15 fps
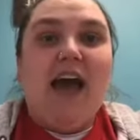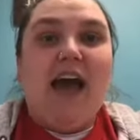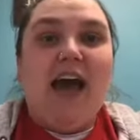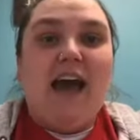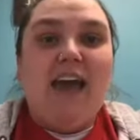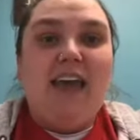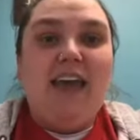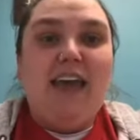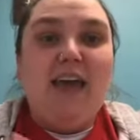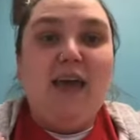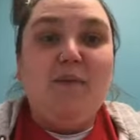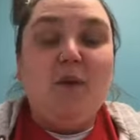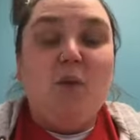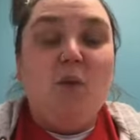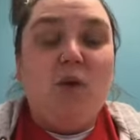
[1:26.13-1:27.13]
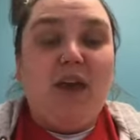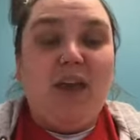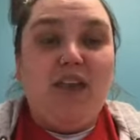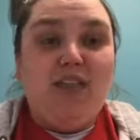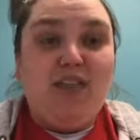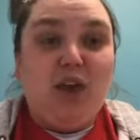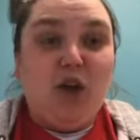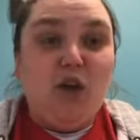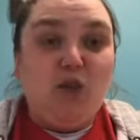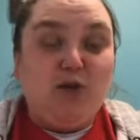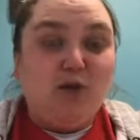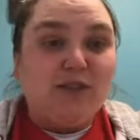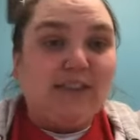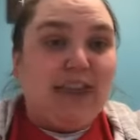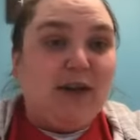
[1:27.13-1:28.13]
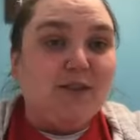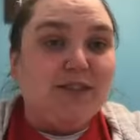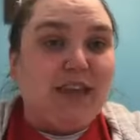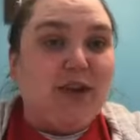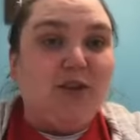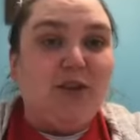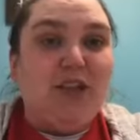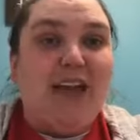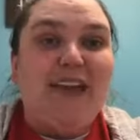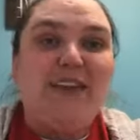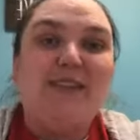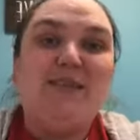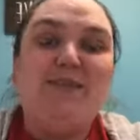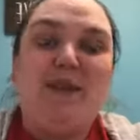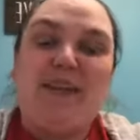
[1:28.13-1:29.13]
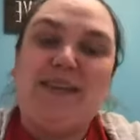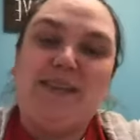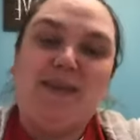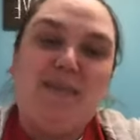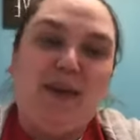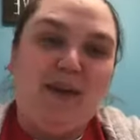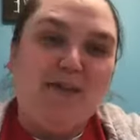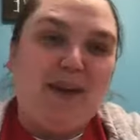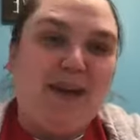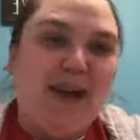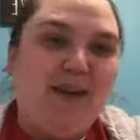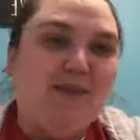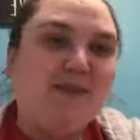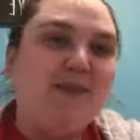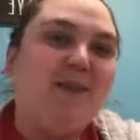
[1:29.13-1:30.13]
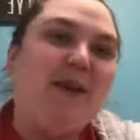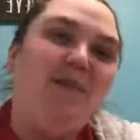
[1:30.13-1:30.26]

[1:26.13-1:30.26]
I am with Girl Scouts Carolina's Peaks to Piedmont Council,